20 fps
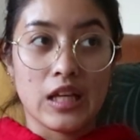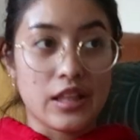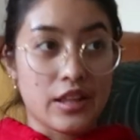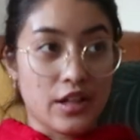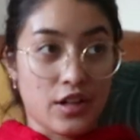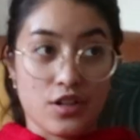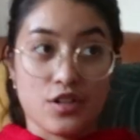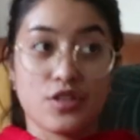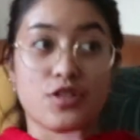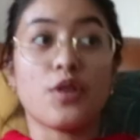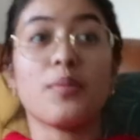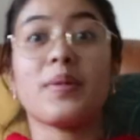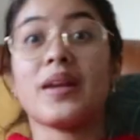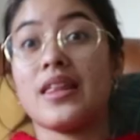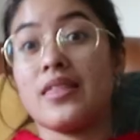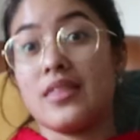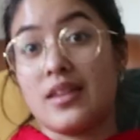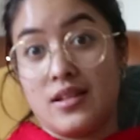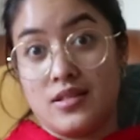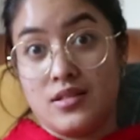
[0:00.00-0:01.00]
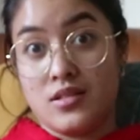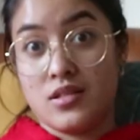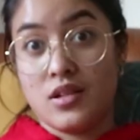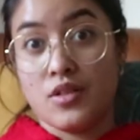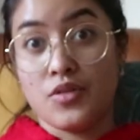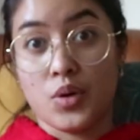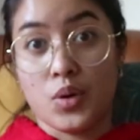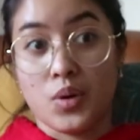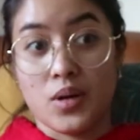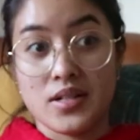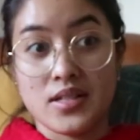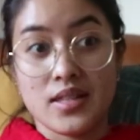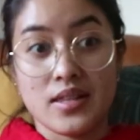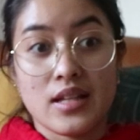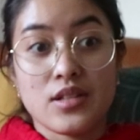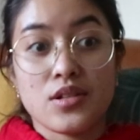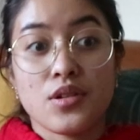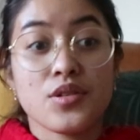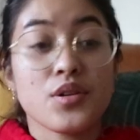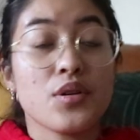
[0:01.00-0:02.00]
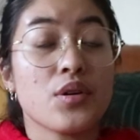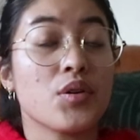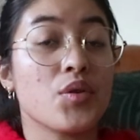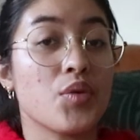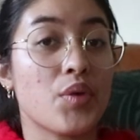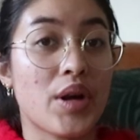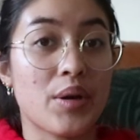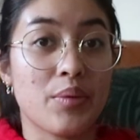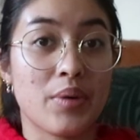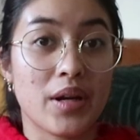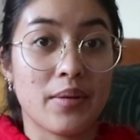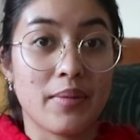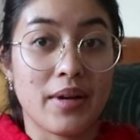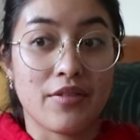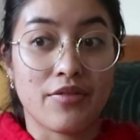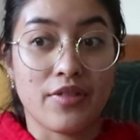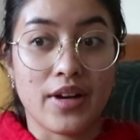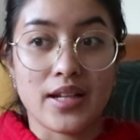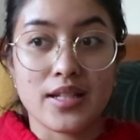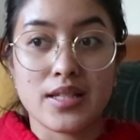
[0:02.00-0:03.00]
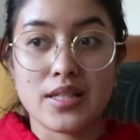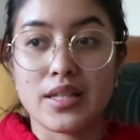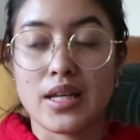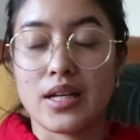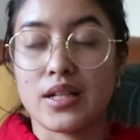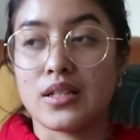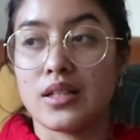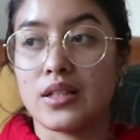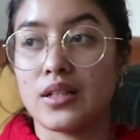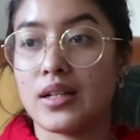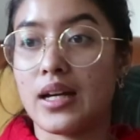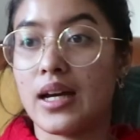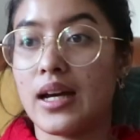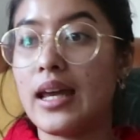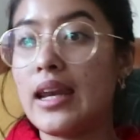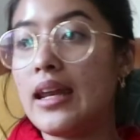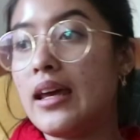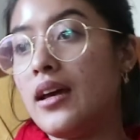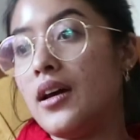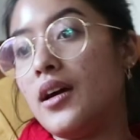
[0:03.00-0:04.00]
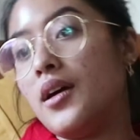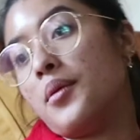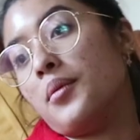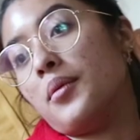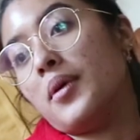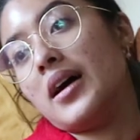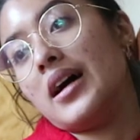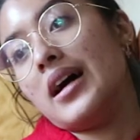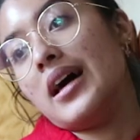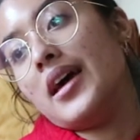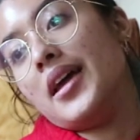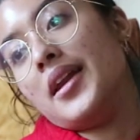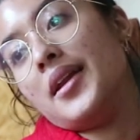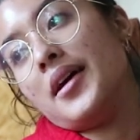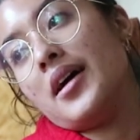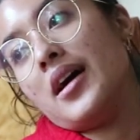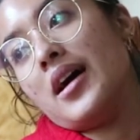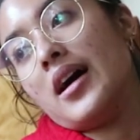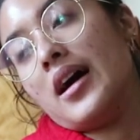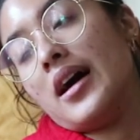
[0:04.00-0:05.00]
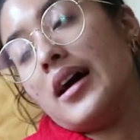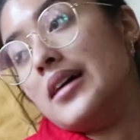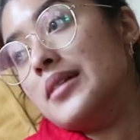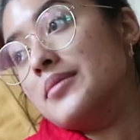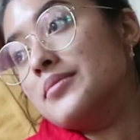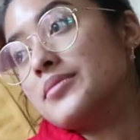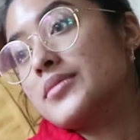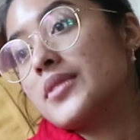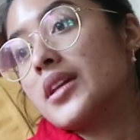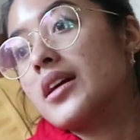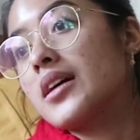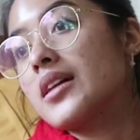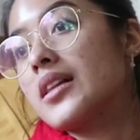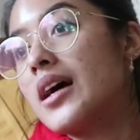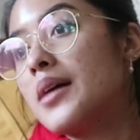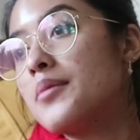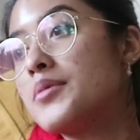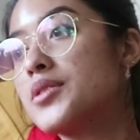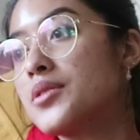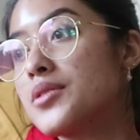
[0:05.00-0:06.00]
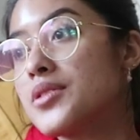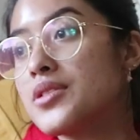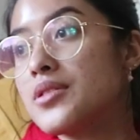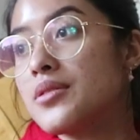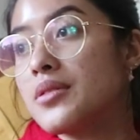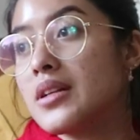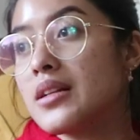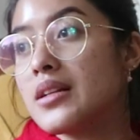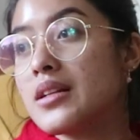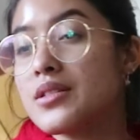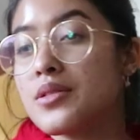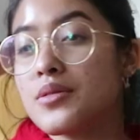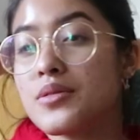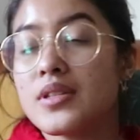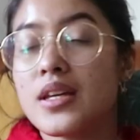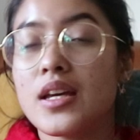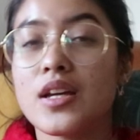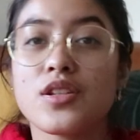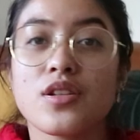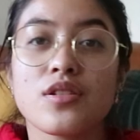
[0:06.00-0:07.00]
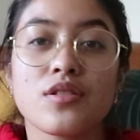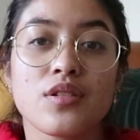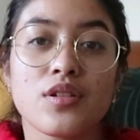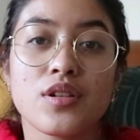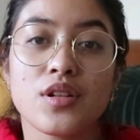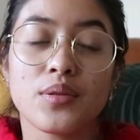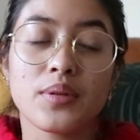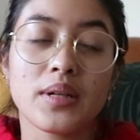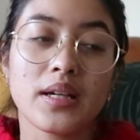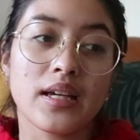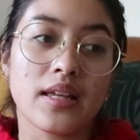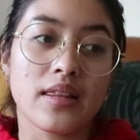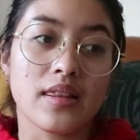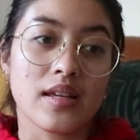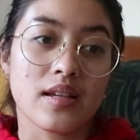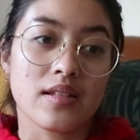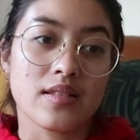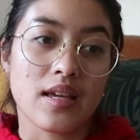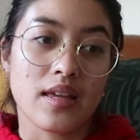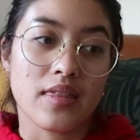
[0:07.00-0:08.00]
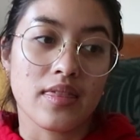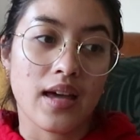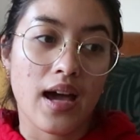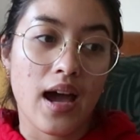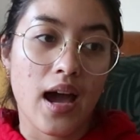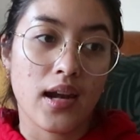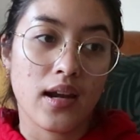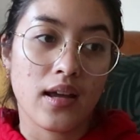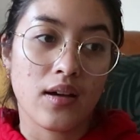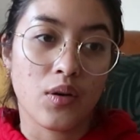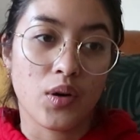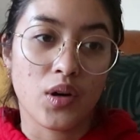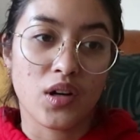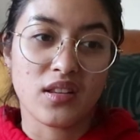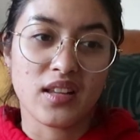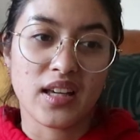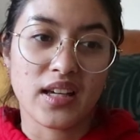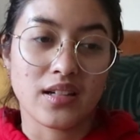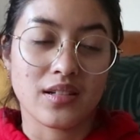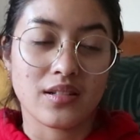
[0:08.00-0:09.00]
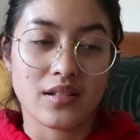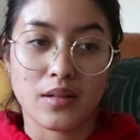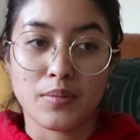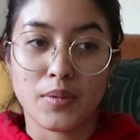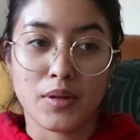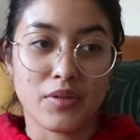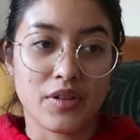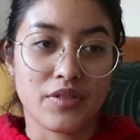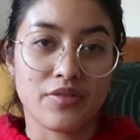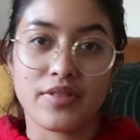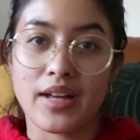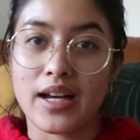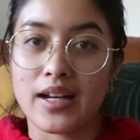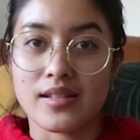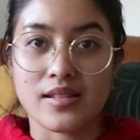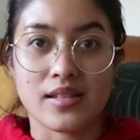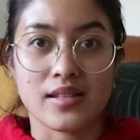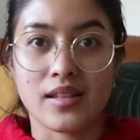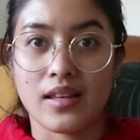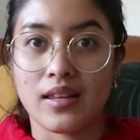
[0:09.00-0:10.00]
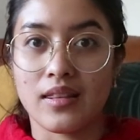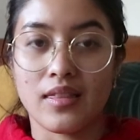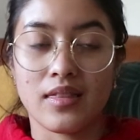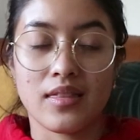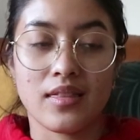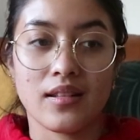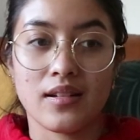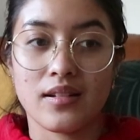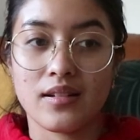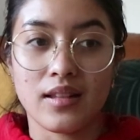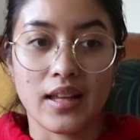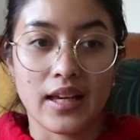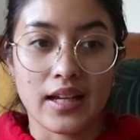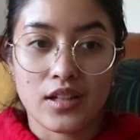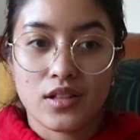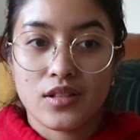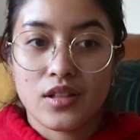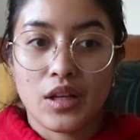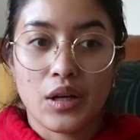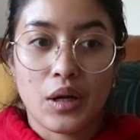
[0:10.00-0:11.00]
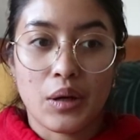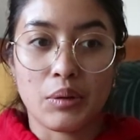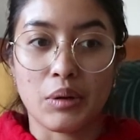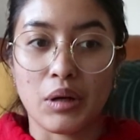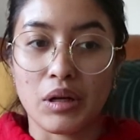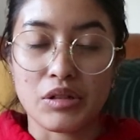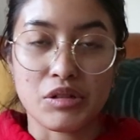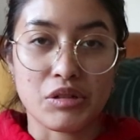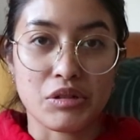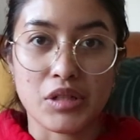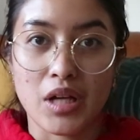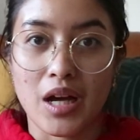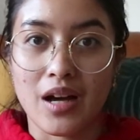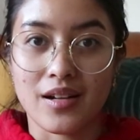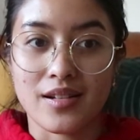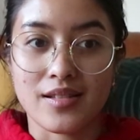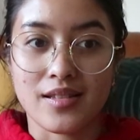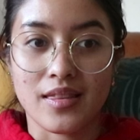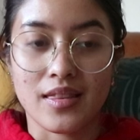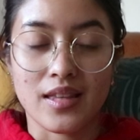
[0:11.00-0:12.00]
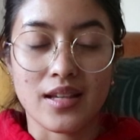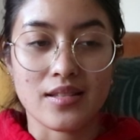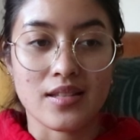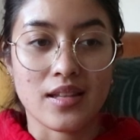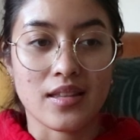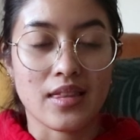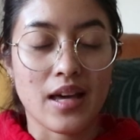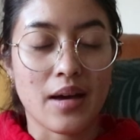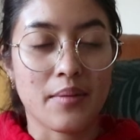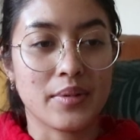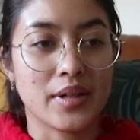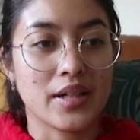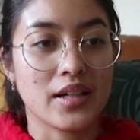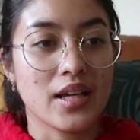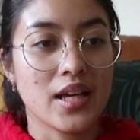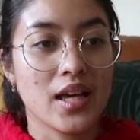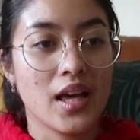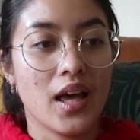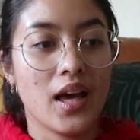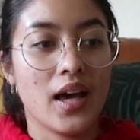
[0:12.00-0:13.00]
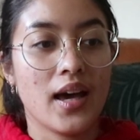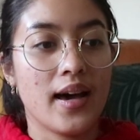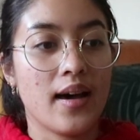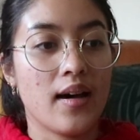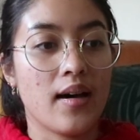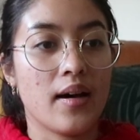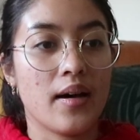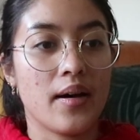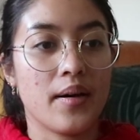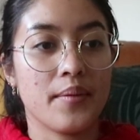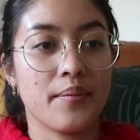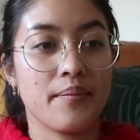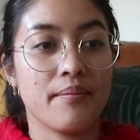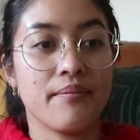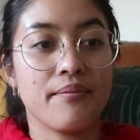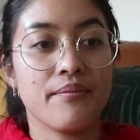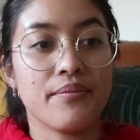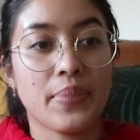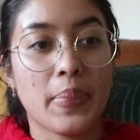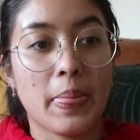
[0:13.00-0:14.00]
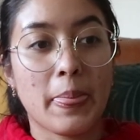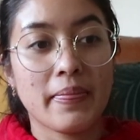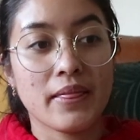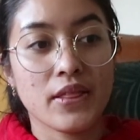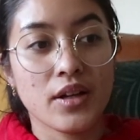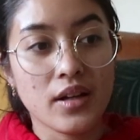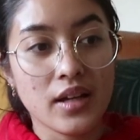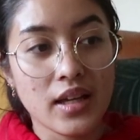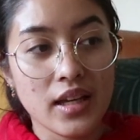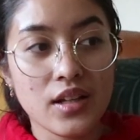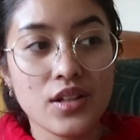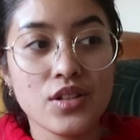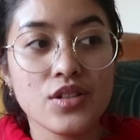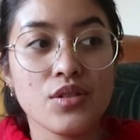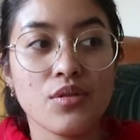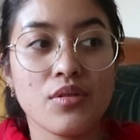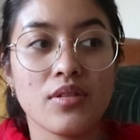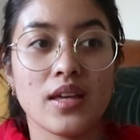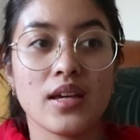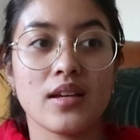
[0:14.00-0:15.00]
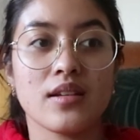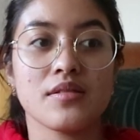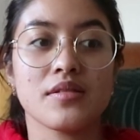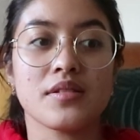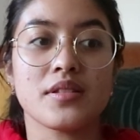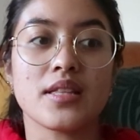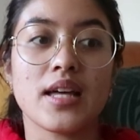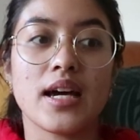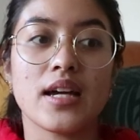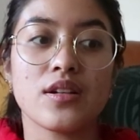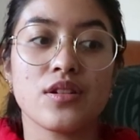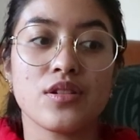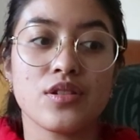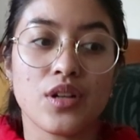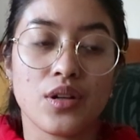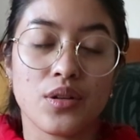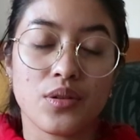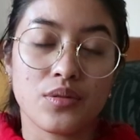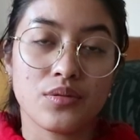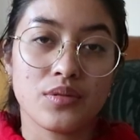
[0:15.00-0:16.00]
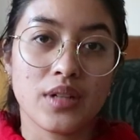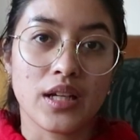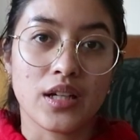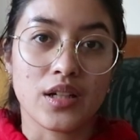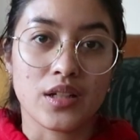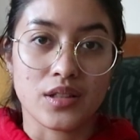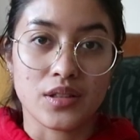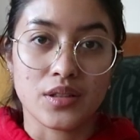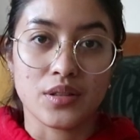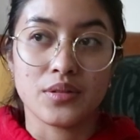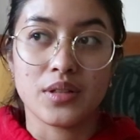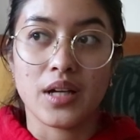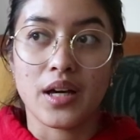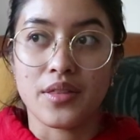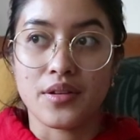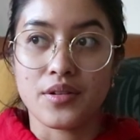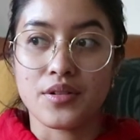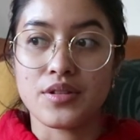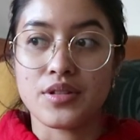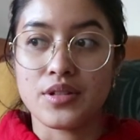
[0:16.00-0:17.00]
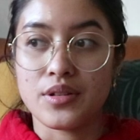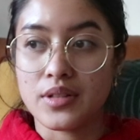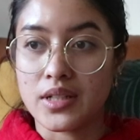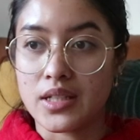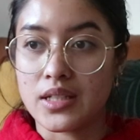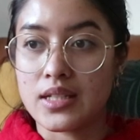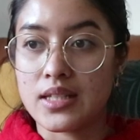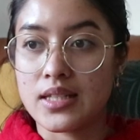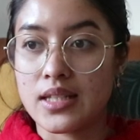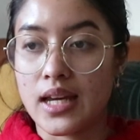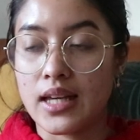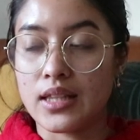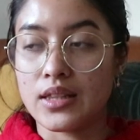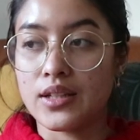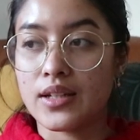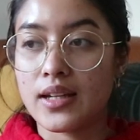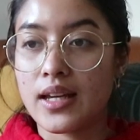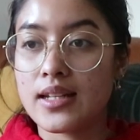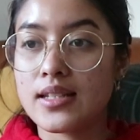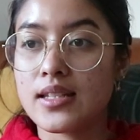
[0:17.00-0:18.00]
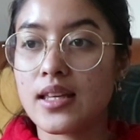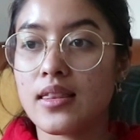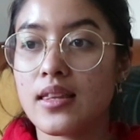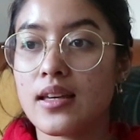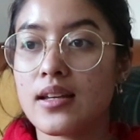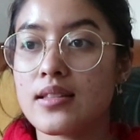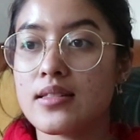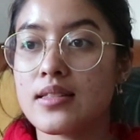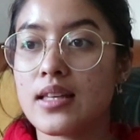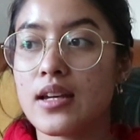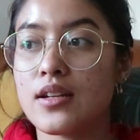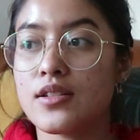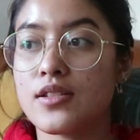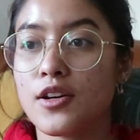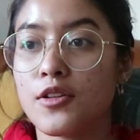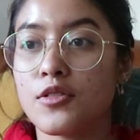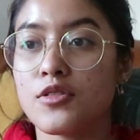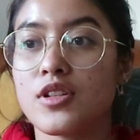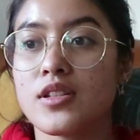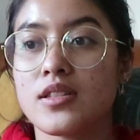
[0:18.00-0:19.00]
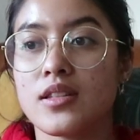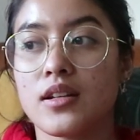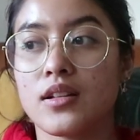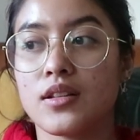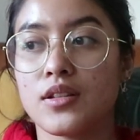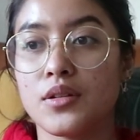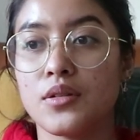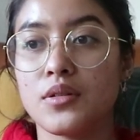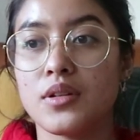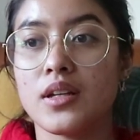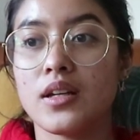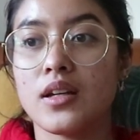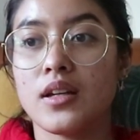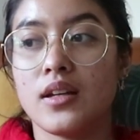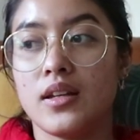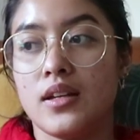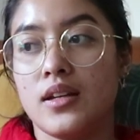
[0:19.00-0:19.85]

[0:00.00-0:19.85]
There are so many things, of course, and that's also a great way to make friends, like to look at what clubs or student associations are doing and things like that, or like Rabba Reflex and like, you know, culture talks and things like that. But look into things that don't include other students, and look into things that don't just include